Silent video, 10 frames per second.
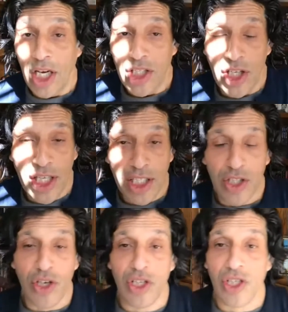So this
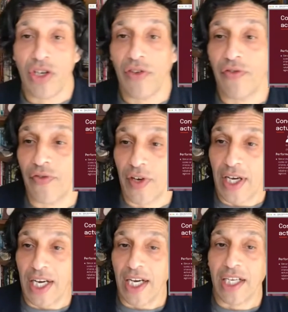structure of
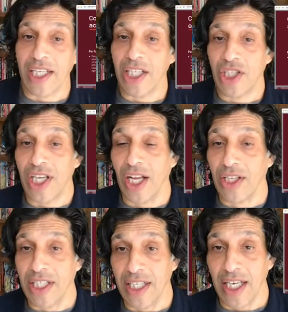
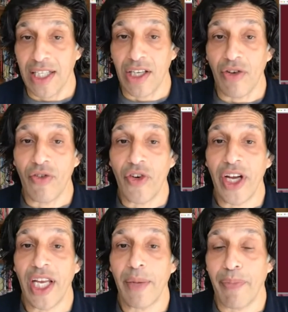conditionality is a
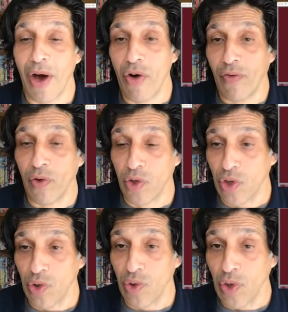really powerful
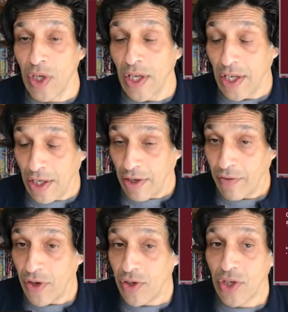tool
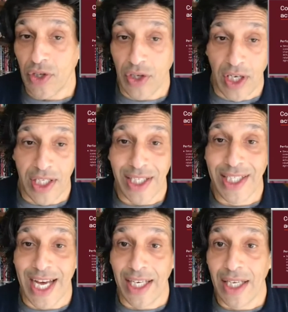for you to
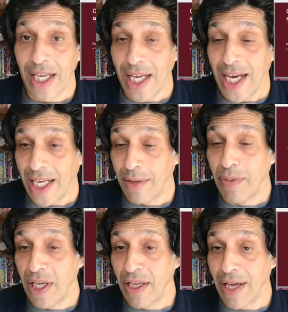understand and
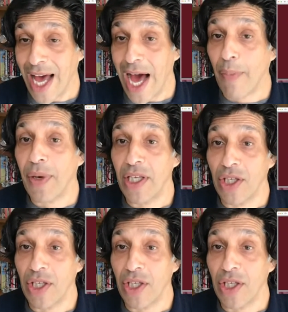be happy